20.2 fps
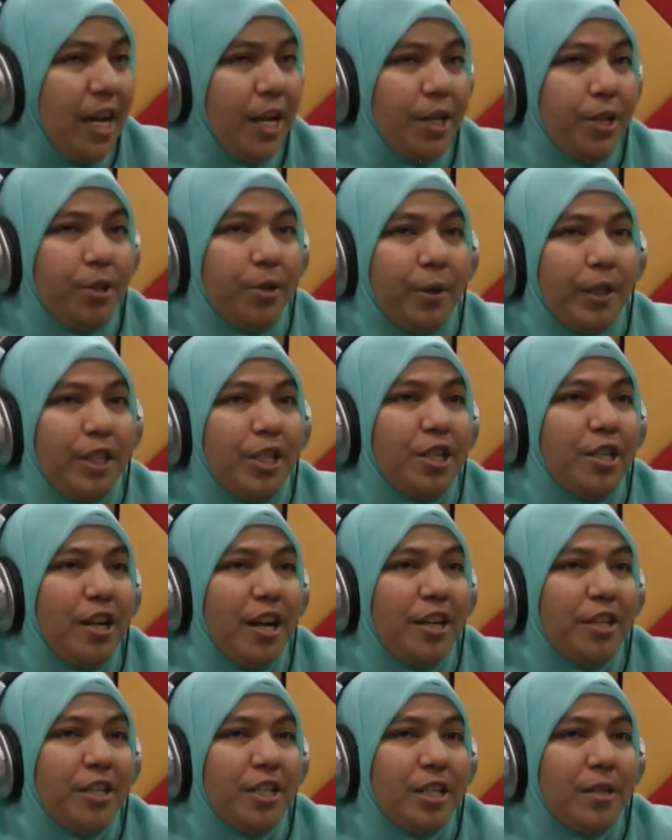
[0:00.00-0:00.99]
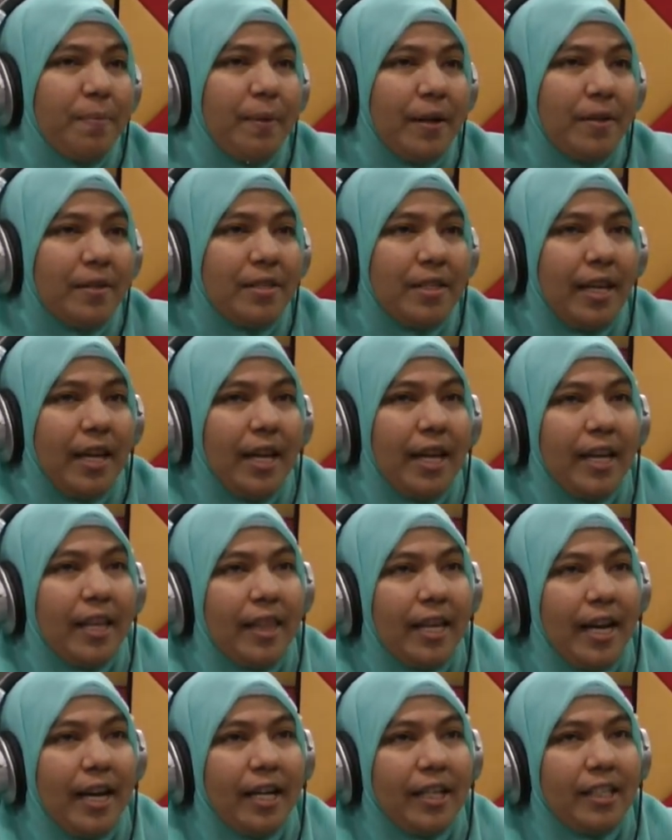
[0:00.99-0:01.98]
So it's not just about saying
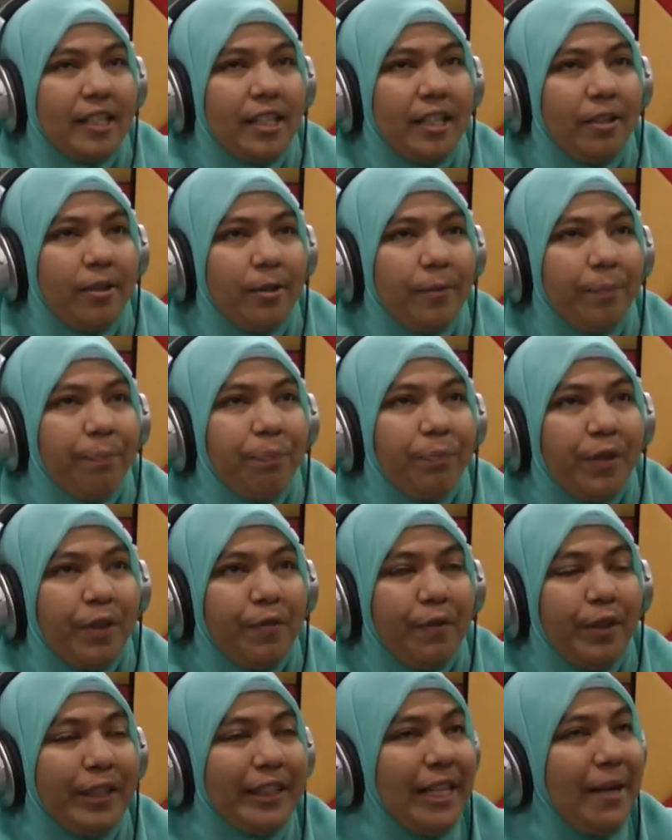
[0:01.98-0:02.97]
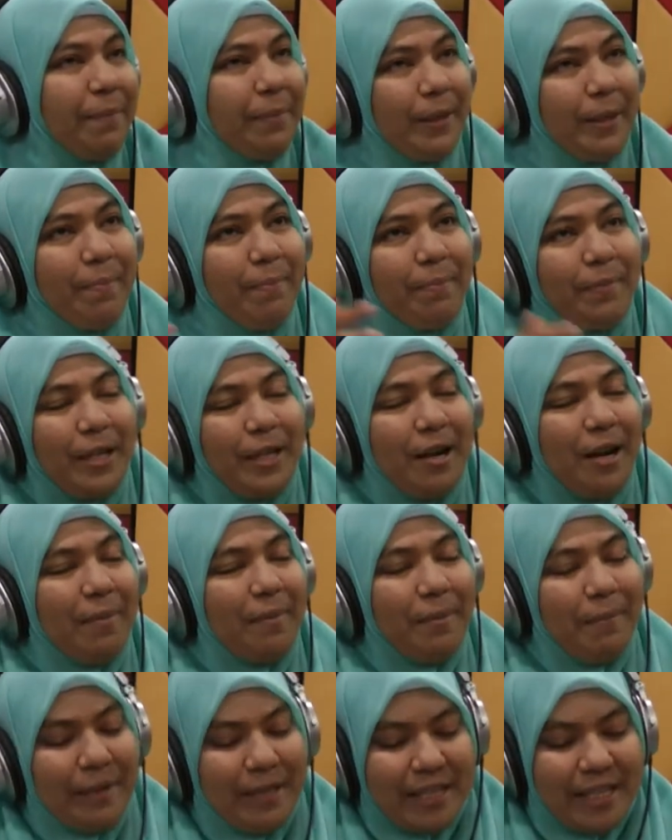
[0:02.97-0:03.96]
that, you know, for example, a
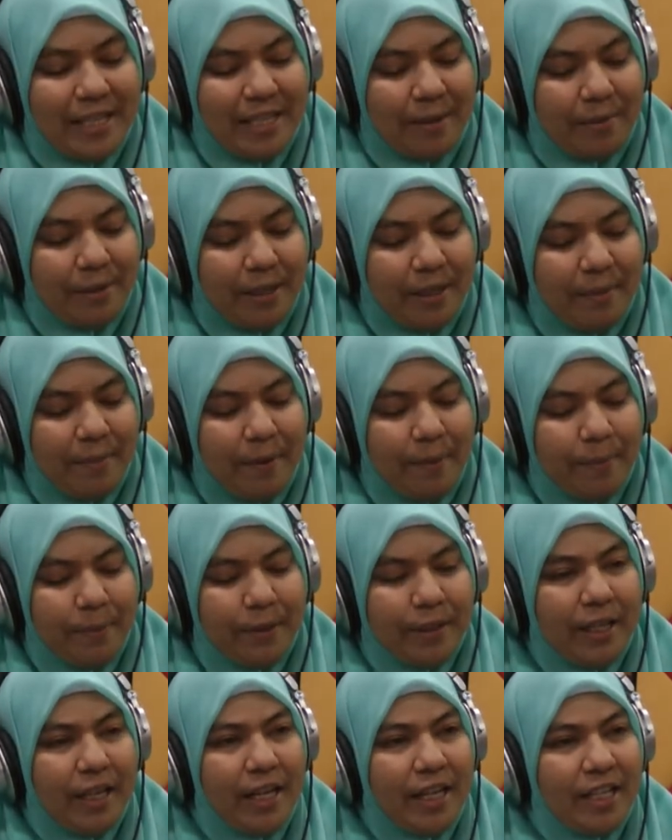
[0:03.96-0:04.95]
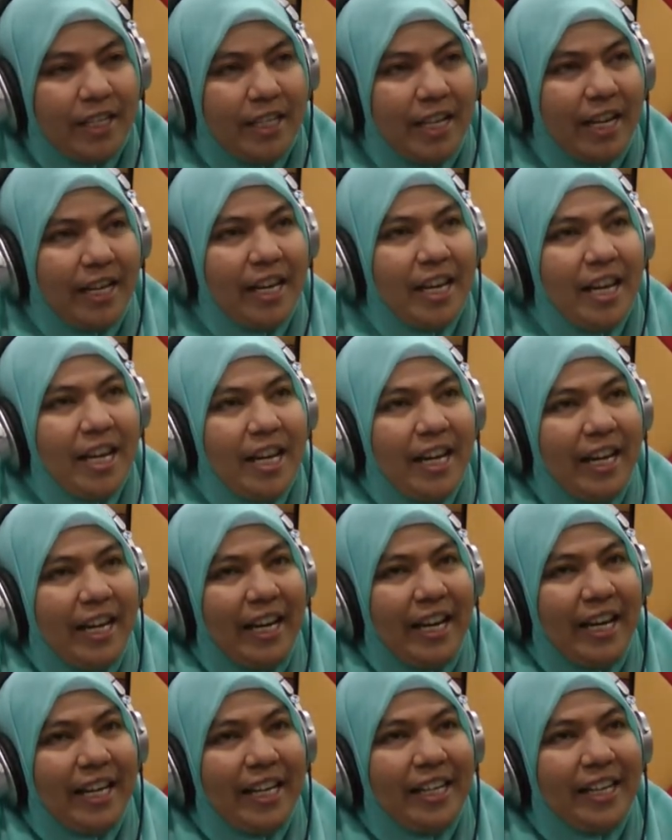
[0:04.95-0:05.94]
common misconception that people say is that
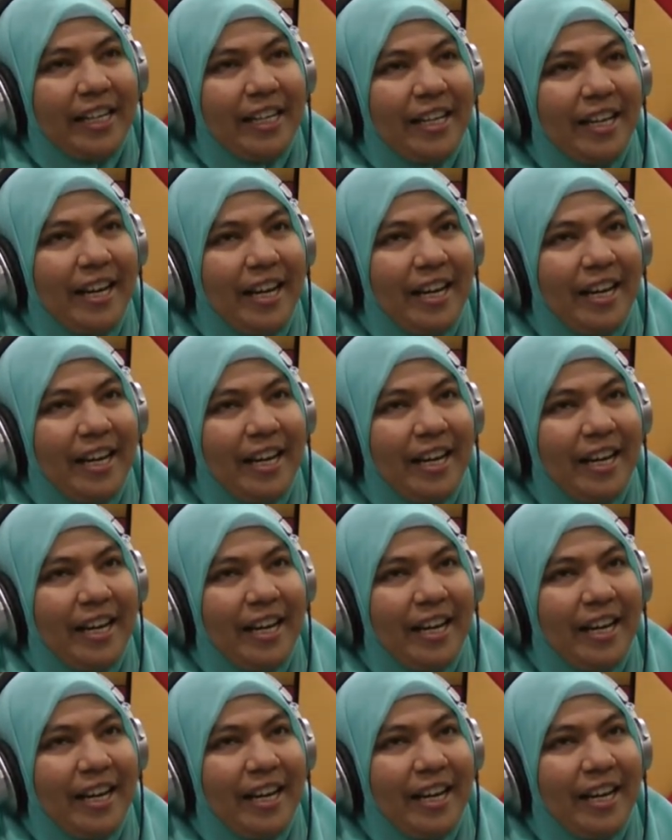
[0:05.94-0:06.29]
in